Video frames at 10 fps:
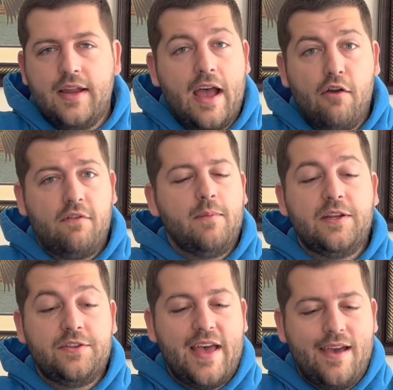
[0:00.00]
however
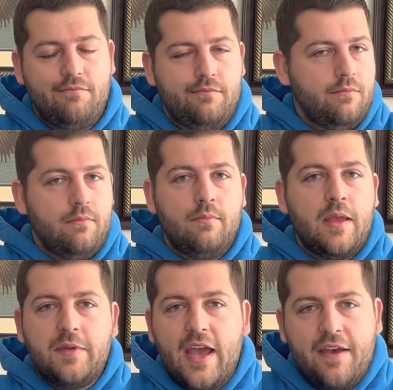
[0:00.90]
much that
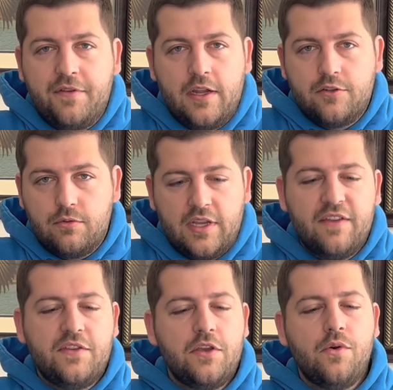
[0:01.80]
maybe 1/2 inch will
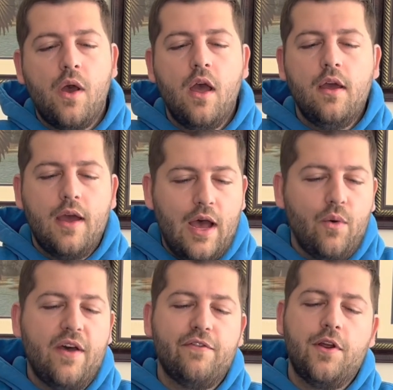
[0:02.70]
give you.
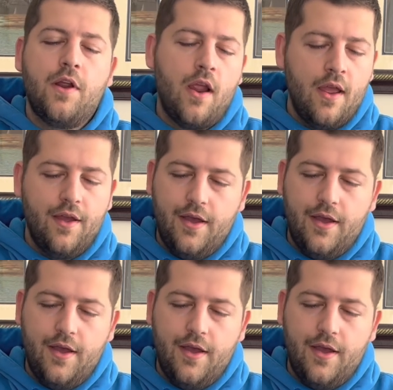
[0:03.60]
However,